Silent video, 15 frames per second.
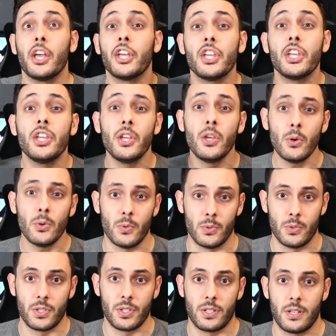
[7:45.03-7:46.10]

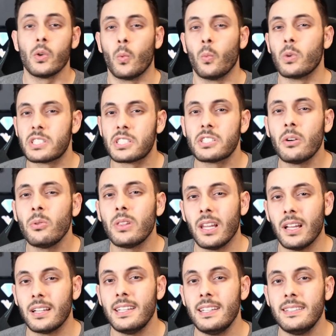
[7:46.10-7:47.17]
huge. We're so
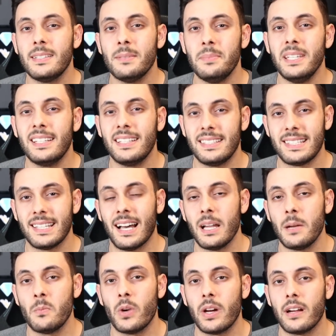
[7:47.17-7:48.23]
lucky to be in a time
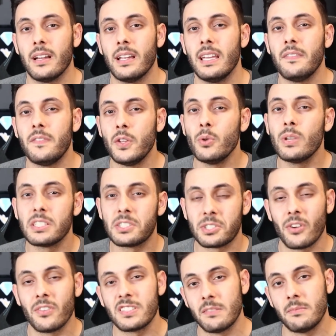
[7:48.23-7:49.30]
where if you can solve
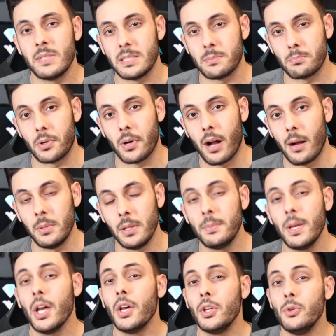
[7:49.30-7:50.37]
somebody's problem,
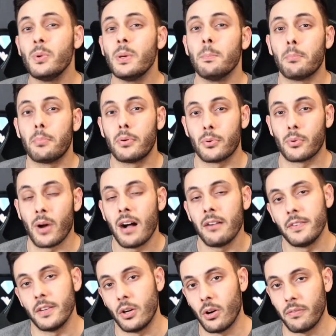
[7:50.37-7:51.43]
you can profit
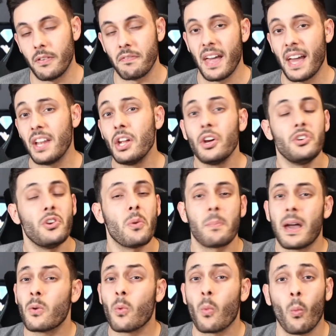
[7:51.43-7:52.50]
off of that, no matter
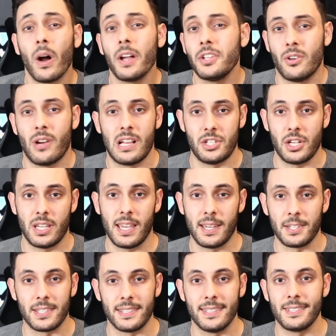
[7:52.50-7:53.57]
what your education
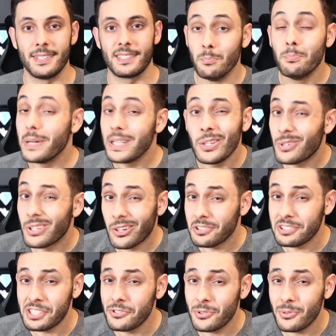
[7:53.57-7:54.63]
is. But you can also
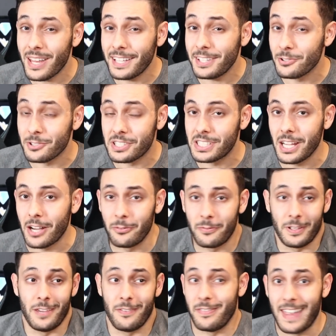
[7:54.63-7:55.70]
do that yourself
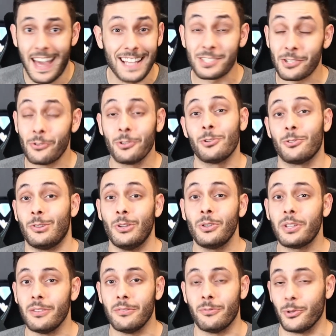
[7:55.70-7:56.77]
if that's all you're looking
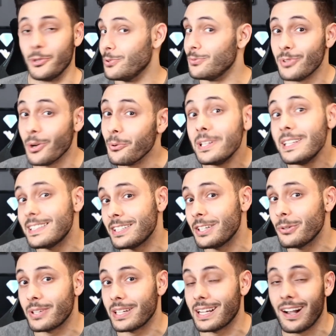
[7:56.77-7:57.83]
for. You don't need to go to
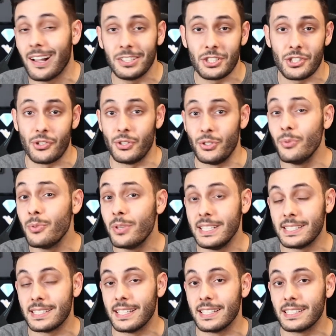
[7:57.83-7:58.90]
college to do these
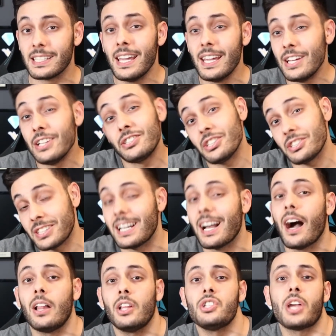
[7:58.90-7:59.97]
things. It's just
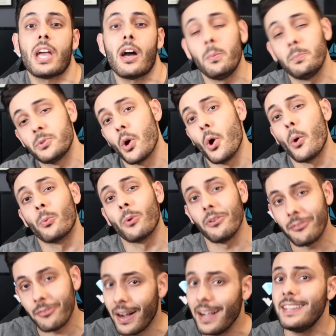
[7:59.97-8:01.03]
college helps
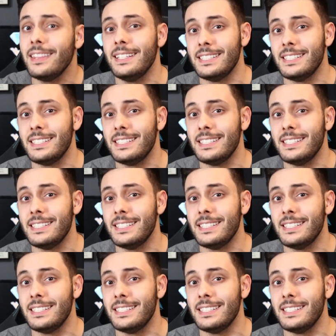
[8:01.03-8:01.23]
refine these